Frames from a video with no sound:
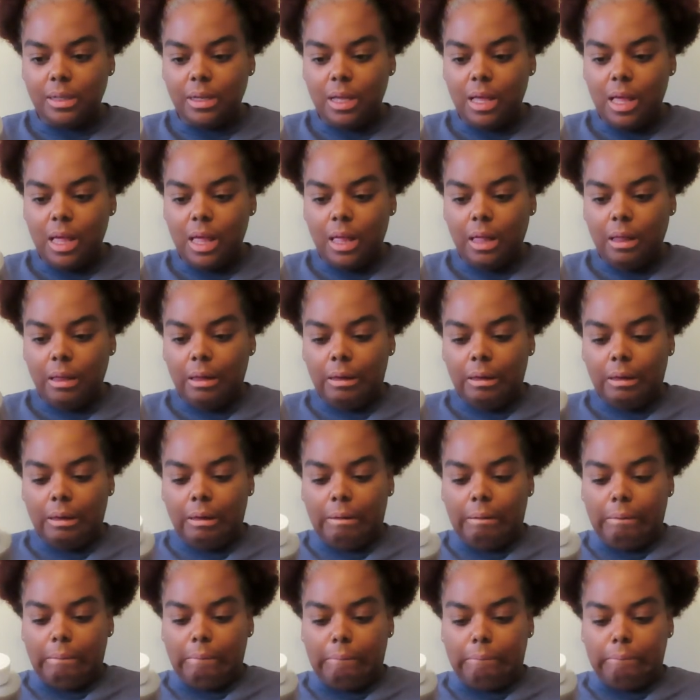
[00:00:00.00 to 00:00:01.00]

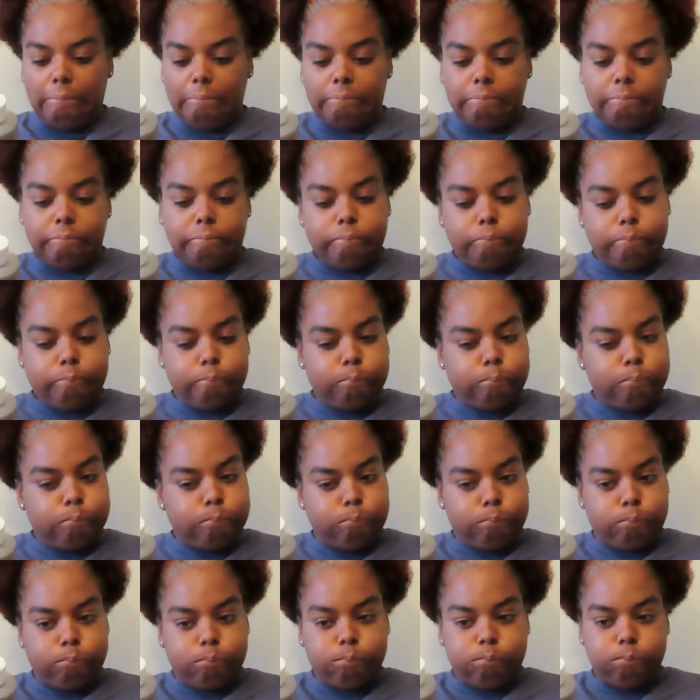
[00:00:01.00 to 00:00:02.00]

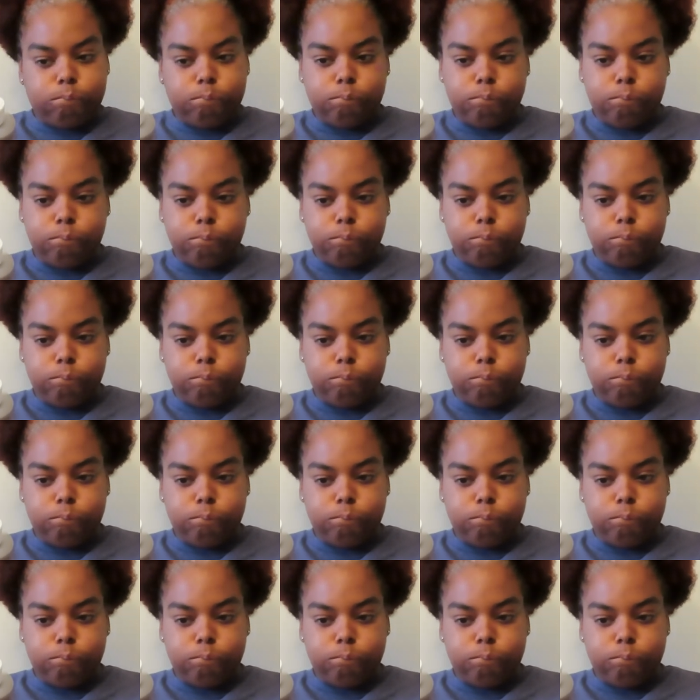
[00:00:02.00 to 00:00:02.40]
Nothing is said.